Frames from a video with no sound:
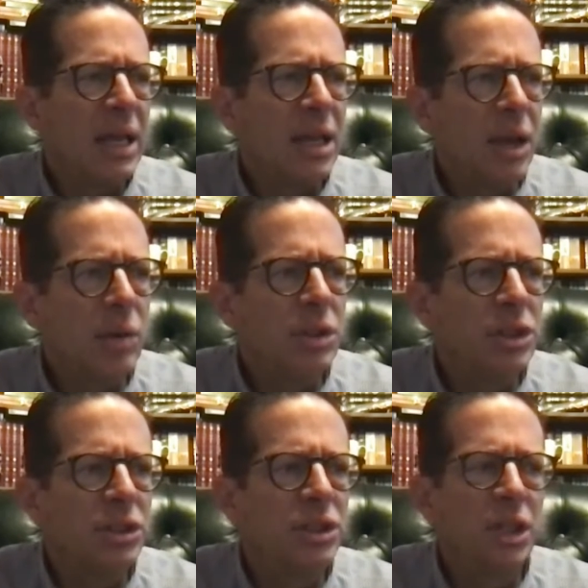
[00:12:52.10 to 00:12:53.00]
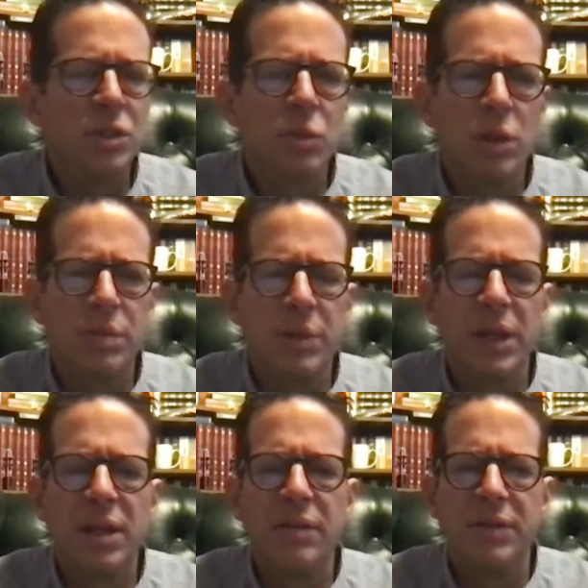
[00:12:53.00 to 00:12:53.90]
No one should judge what's
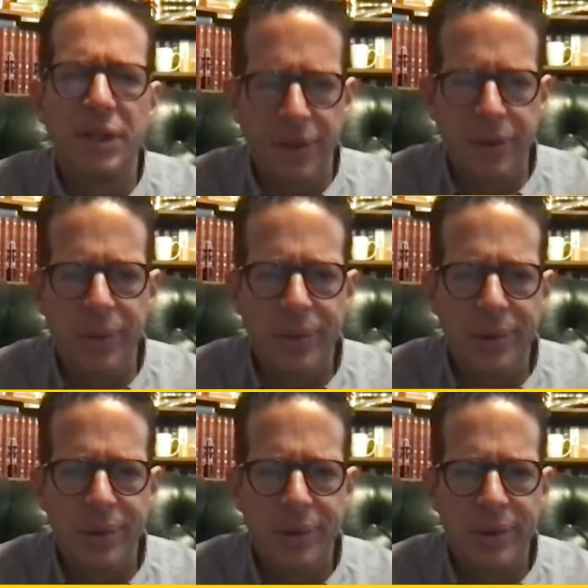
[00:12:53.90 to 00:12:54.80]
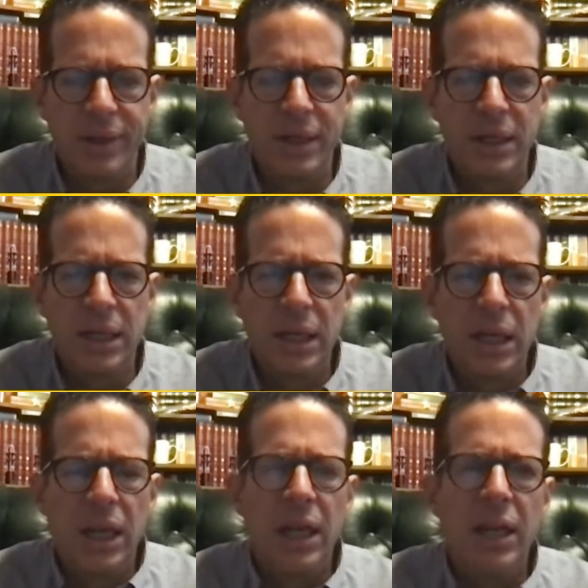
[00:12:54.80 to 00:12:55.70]
big enough to you, right?
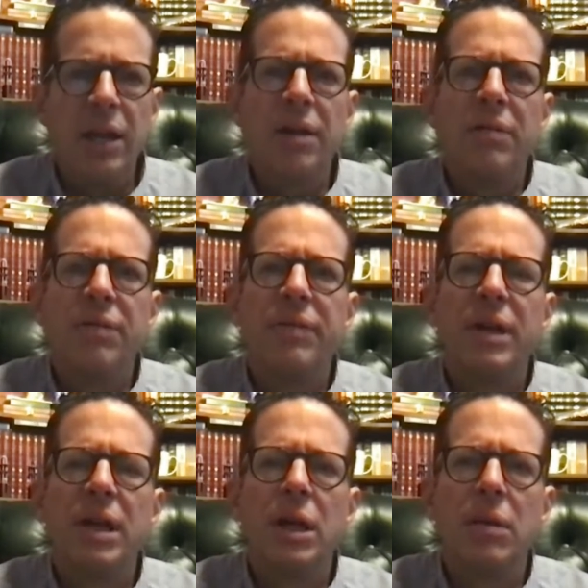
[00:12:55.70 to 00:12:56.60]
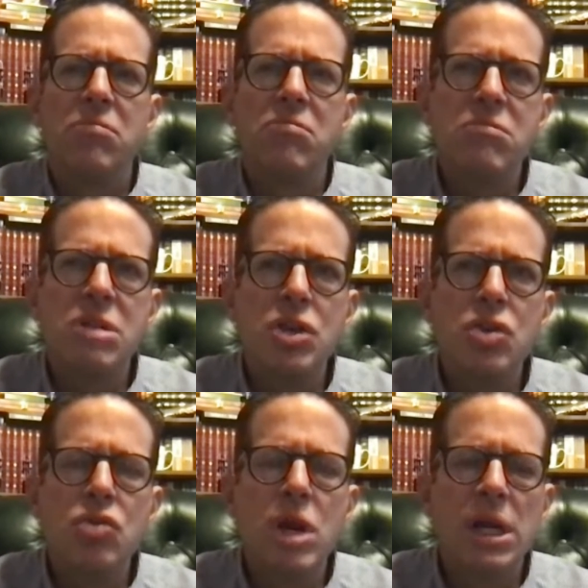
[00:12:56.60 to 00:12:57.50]
If
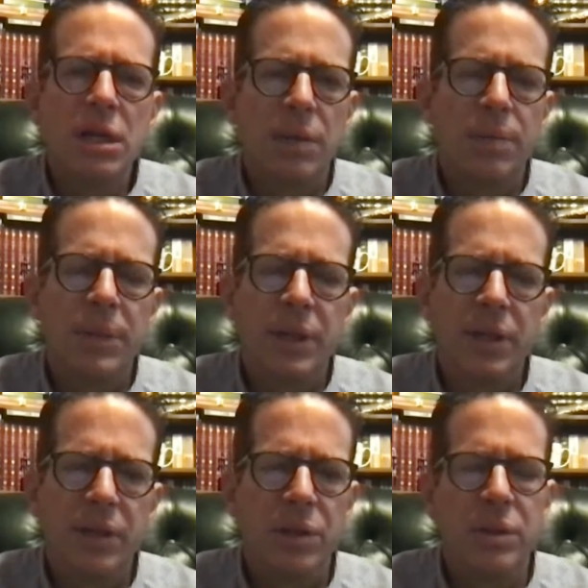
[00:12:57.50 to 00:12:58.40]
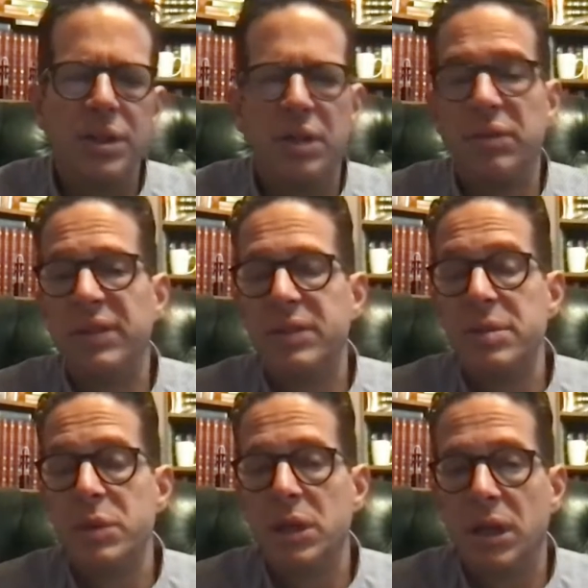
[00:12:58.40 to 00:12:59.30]
you run a company that you can sell for
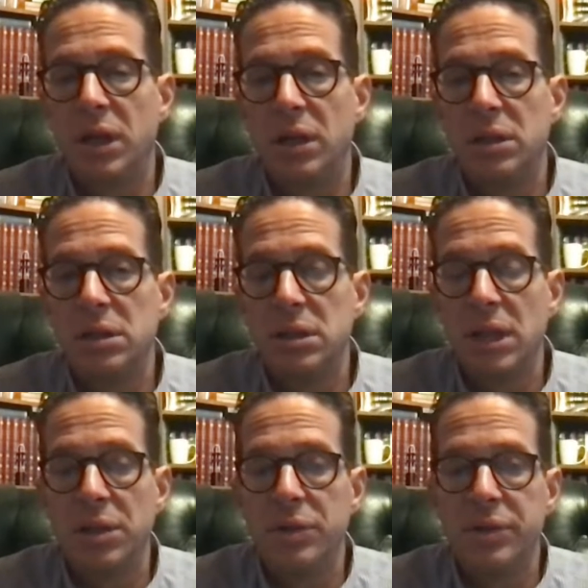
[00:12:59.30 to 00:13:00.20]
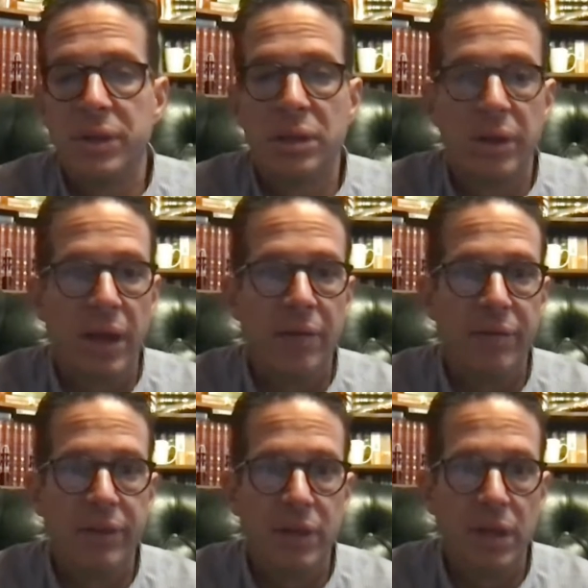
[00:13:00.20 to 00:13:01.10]
$50 million and you still own half of
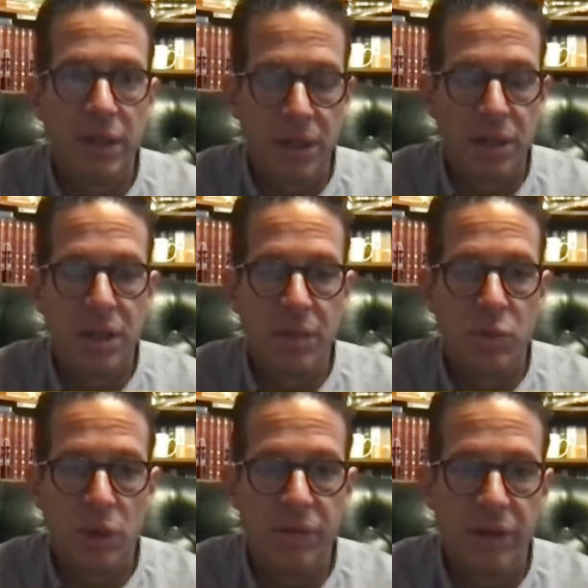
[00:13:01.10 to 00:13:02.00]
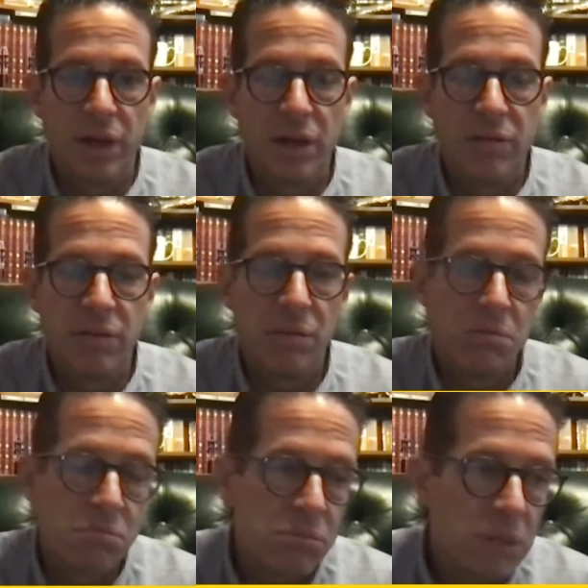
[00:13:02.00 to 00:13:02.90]
it and get to keep 25,
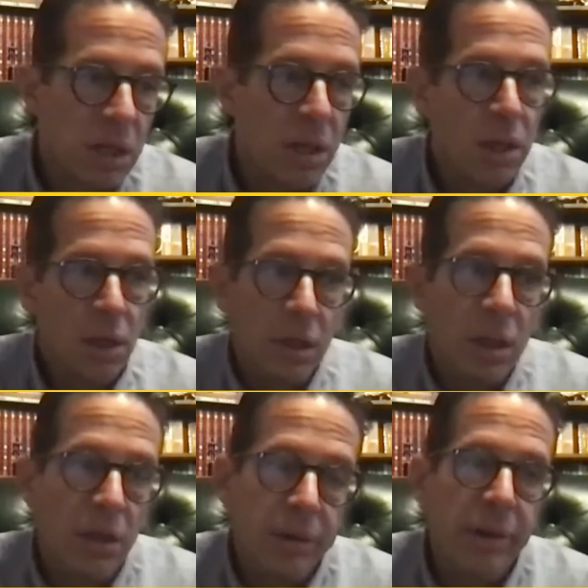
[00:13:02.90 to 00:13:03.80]
in a